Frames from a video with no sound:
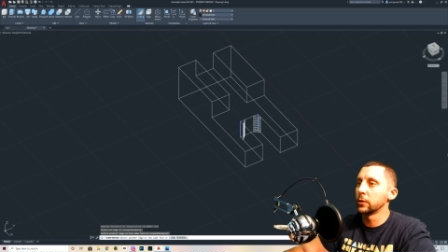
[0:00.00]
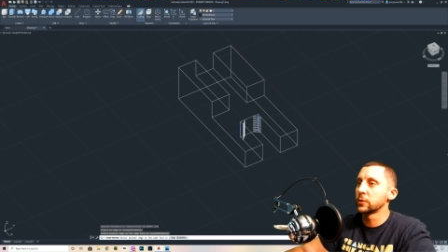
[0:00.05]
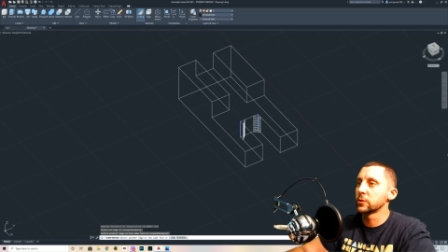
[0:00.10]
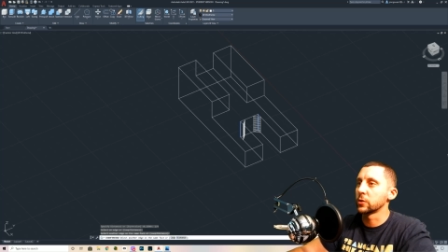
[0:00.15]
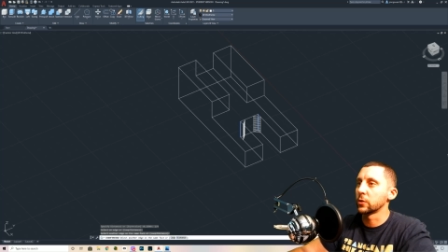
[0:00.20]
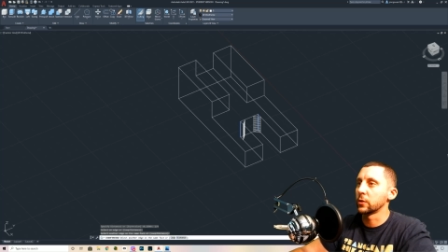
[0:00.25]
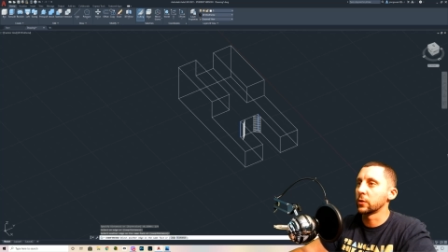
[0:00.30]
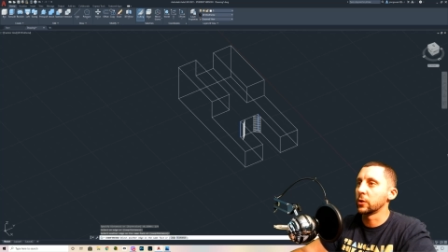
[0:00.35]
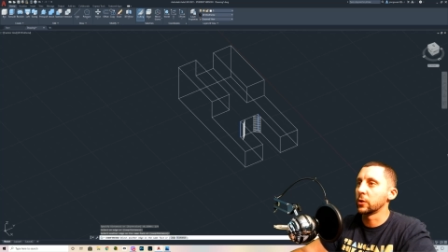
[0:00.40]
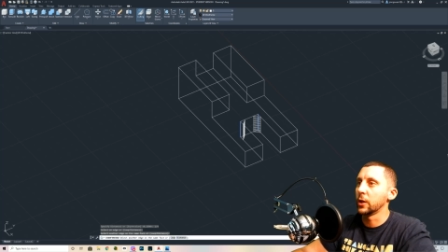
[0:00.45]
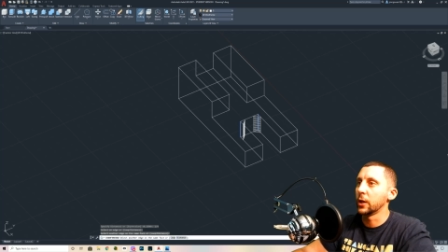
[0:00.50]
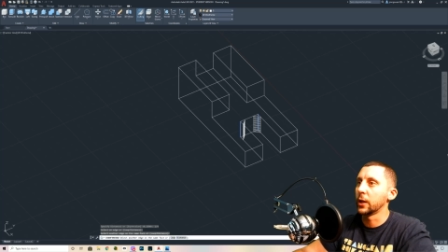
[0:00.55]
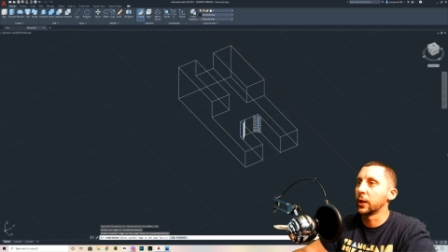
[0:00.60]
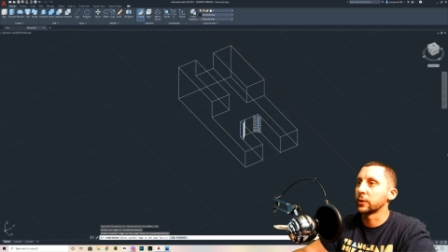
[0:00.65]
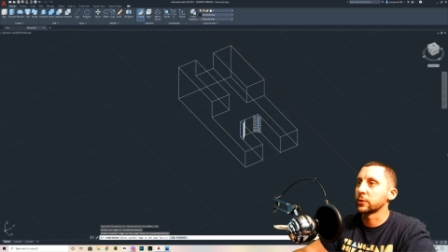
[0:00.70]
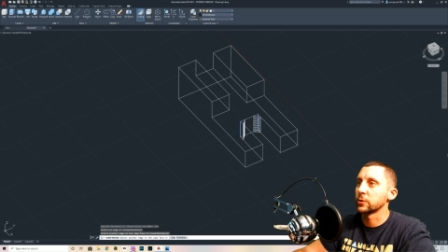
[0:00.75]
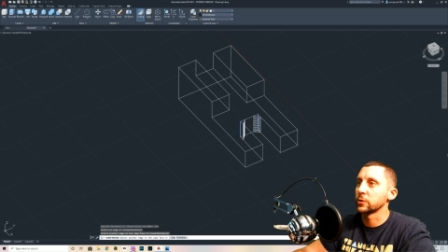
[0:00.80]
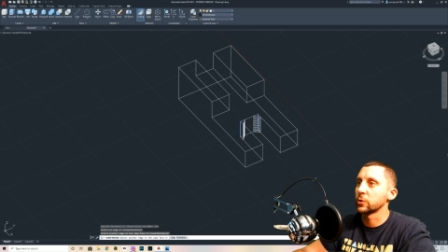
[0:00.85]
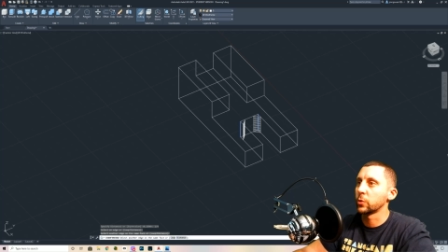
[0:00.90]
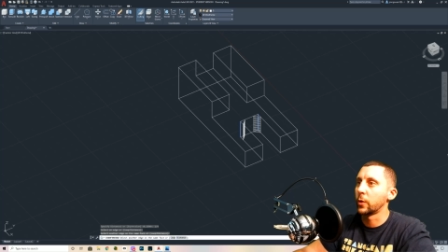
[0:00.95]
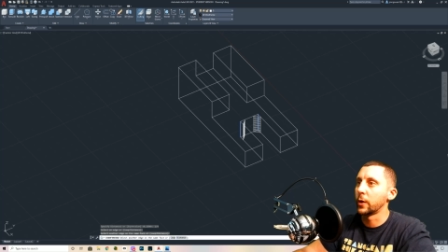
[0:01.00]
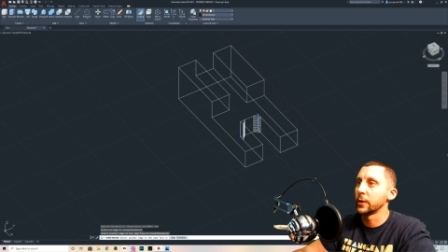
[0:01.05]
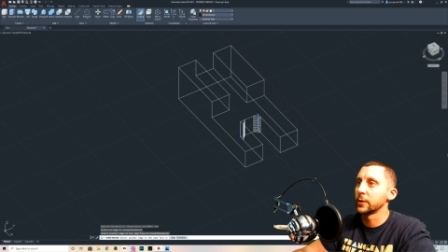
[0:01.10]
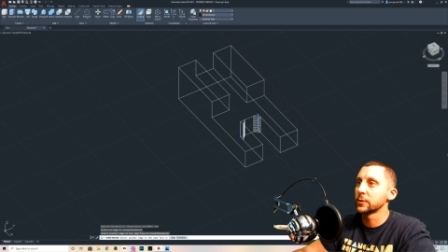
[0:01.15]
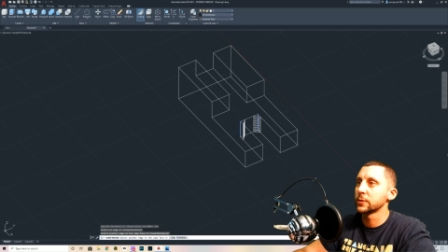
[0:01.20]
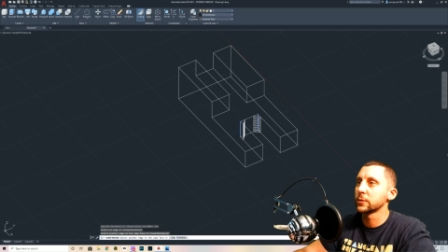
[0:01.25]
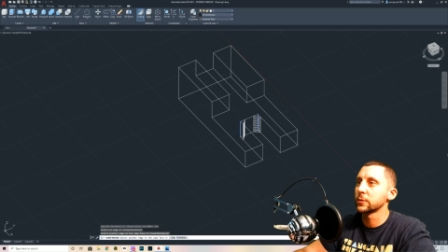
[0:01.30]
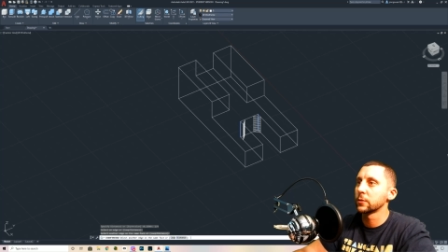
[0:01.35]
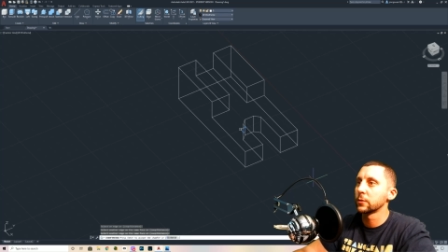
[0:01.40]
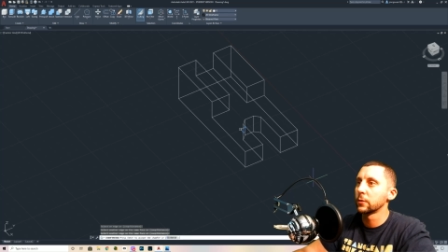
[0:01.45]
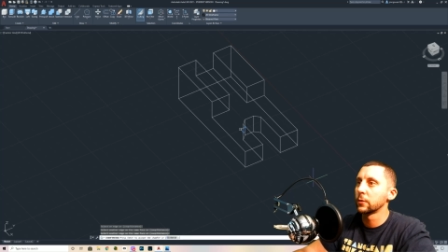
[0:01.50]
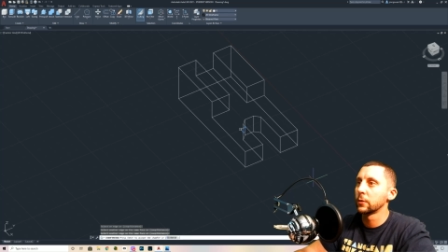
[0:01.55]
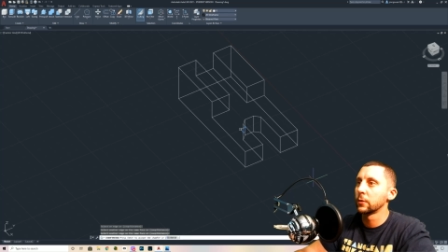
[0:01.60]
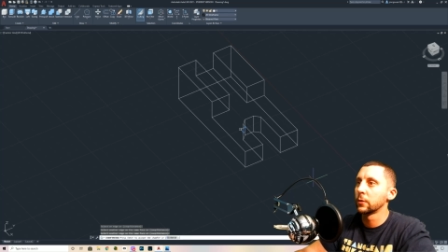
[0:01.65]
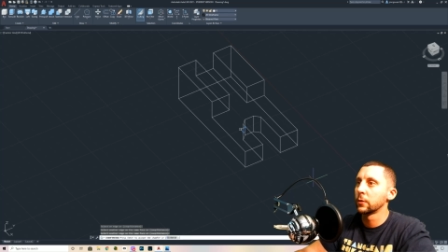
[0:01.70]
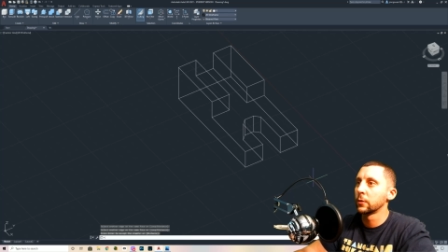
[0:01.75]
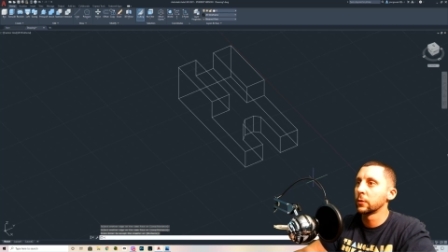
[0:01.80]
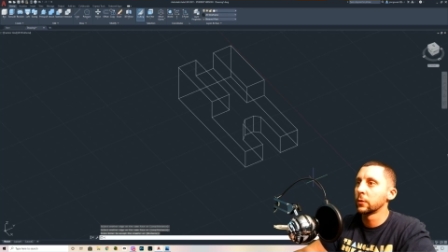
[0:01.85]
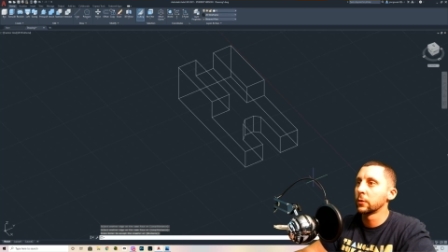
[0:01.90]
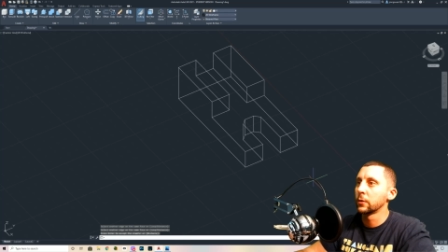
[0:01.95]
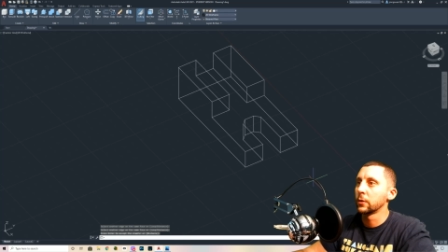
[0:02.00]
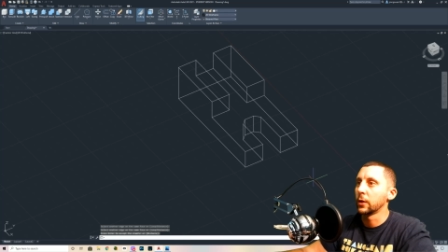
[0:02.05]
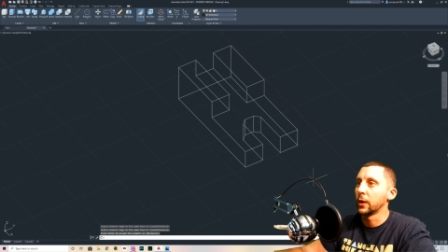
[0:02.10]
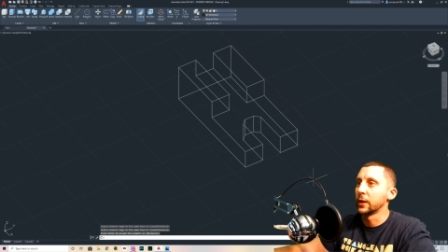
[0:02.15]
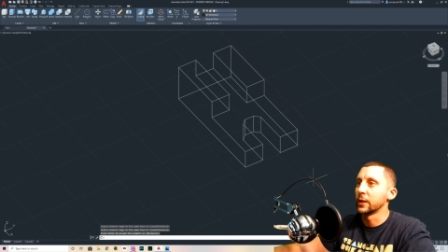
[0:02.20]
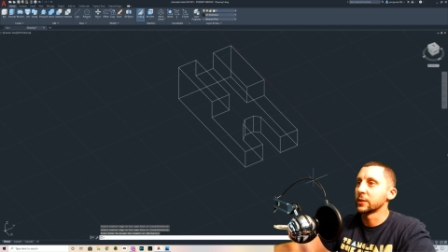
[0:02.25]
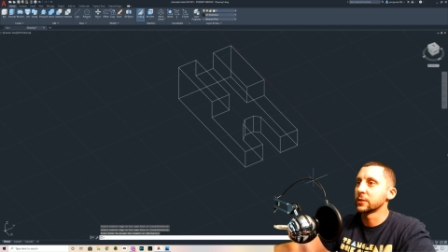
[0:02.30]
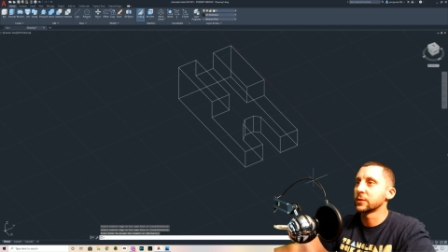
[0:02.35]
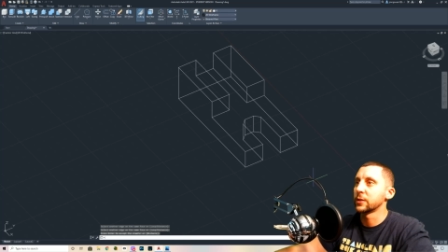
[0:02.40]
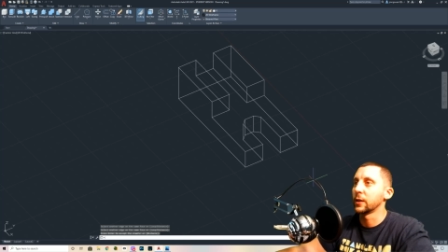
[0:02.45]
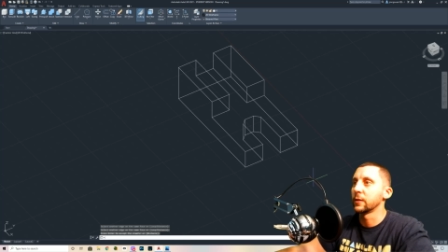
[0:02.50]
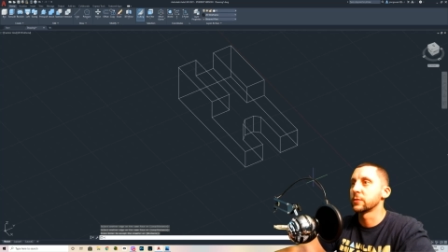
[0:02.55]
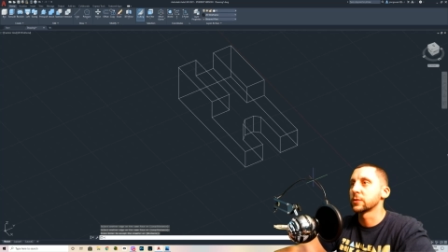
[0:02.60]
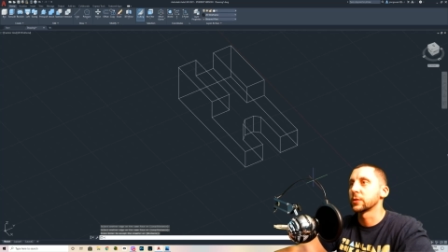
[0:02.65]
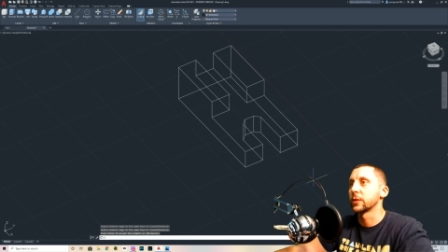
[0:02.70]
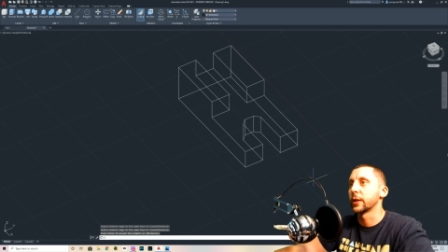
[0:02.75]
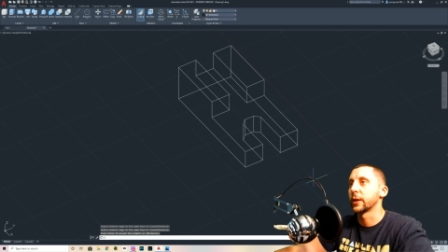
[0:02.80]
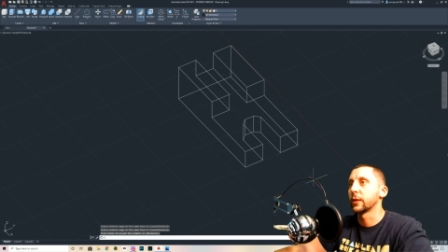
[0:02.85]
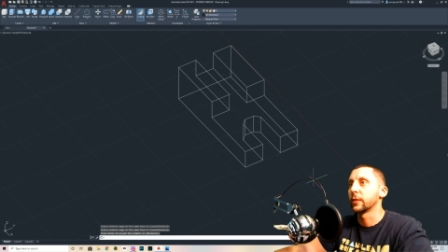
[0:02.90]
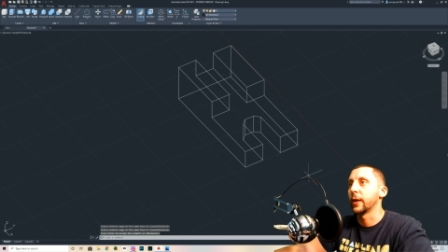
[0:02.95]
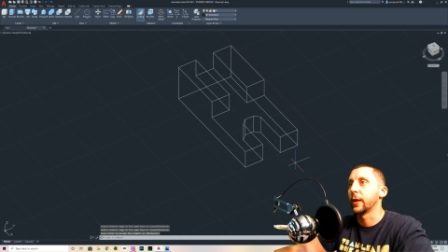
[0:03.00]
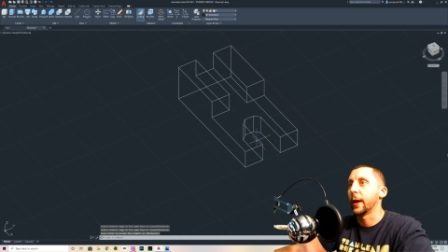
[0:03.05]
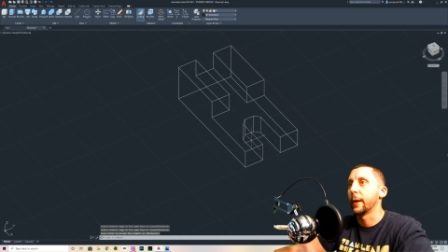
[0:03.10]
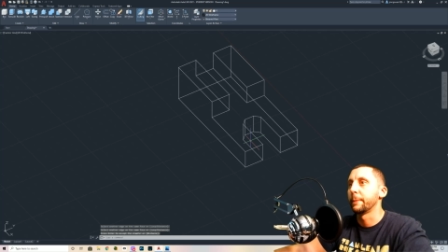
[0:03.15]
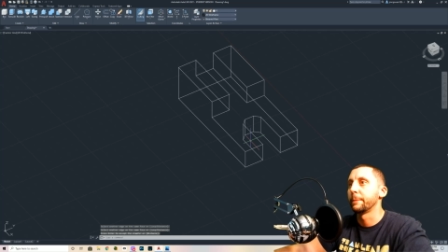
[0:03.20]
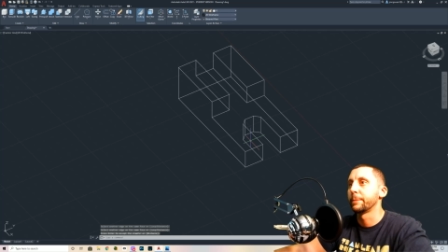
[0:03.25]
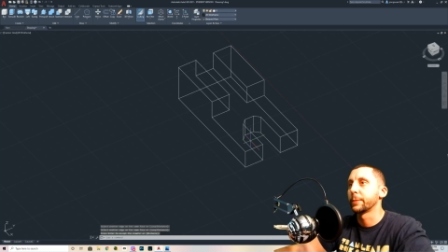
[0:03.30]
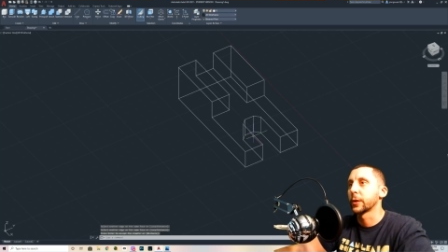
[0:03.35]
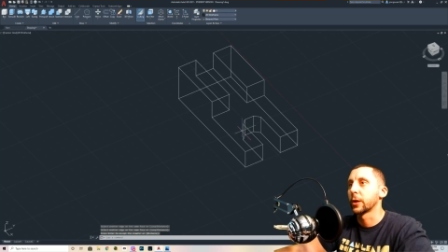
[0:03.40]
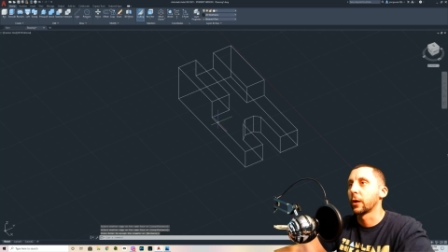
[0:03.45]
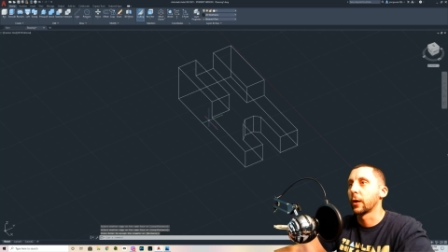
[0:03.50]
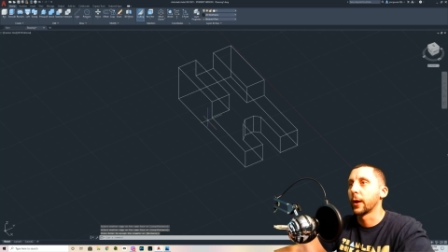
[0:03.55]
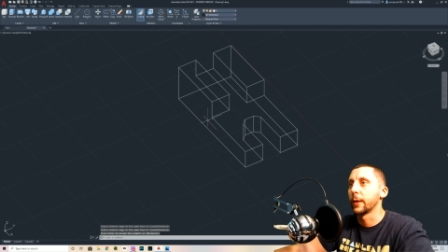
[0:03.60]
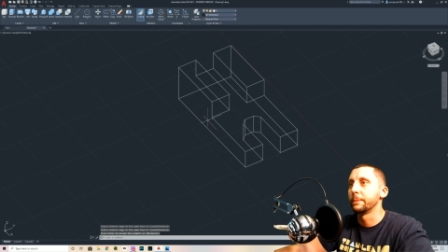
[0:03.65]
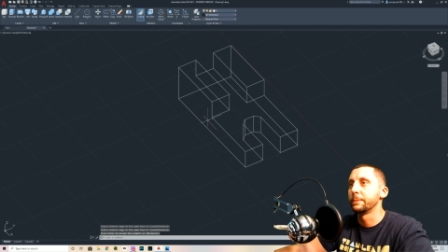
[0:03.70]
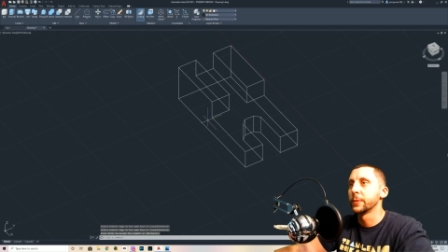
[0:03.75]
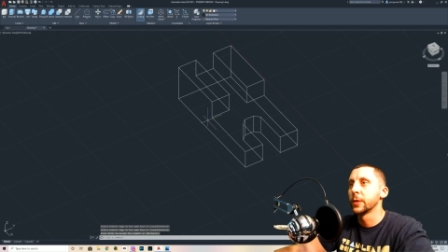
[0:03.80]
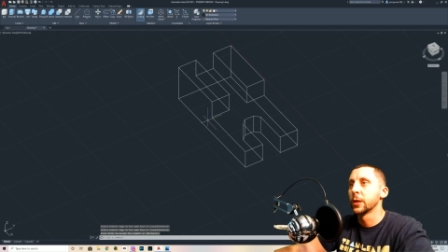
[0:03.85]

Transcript: So you hit enter twice and it saves it like that. All right.